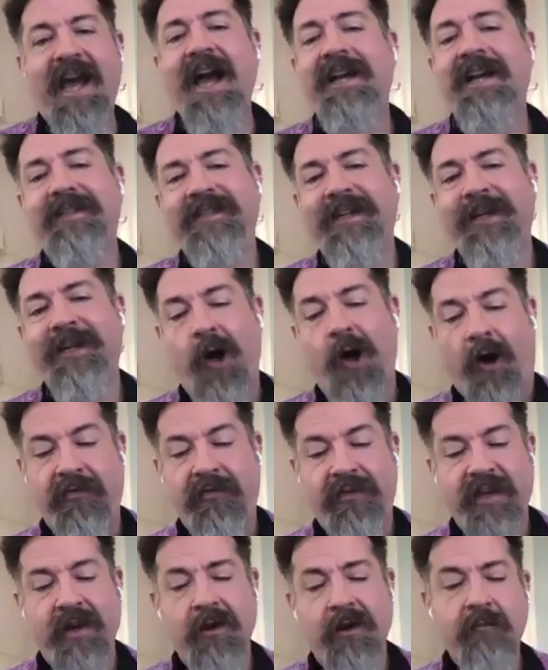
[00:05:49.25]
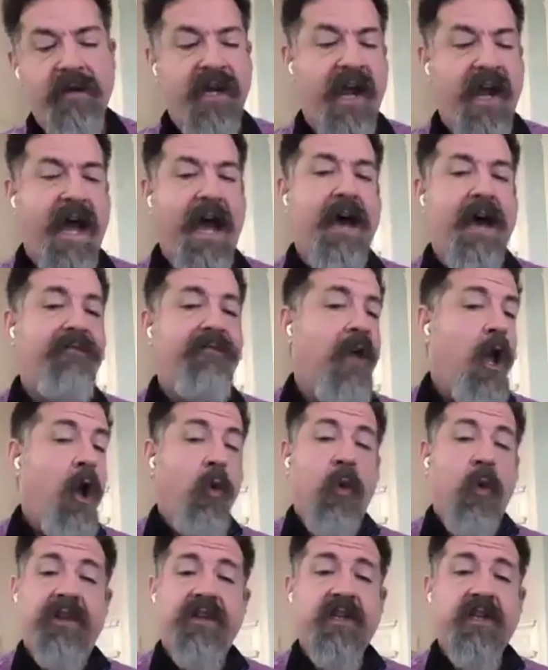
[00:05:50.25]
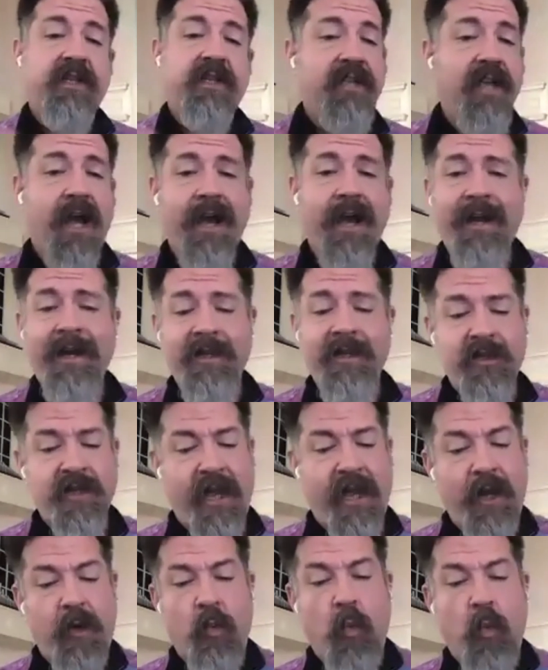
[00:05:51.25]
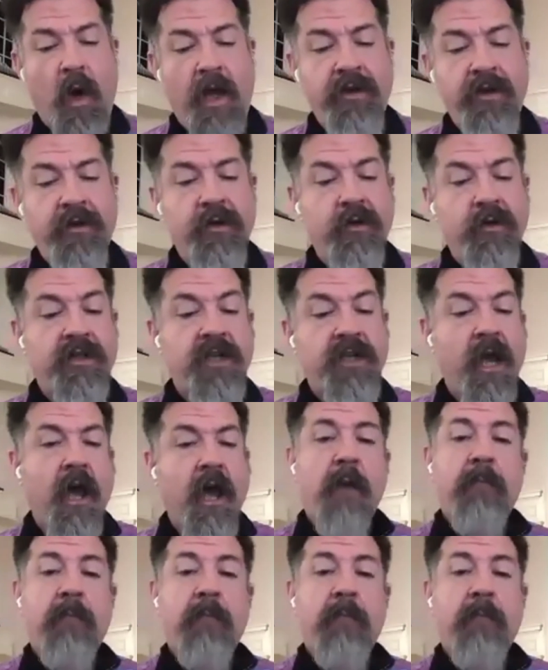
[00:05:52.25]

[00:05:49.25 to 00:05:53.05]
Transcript: acting on their behalf with signs and wonders,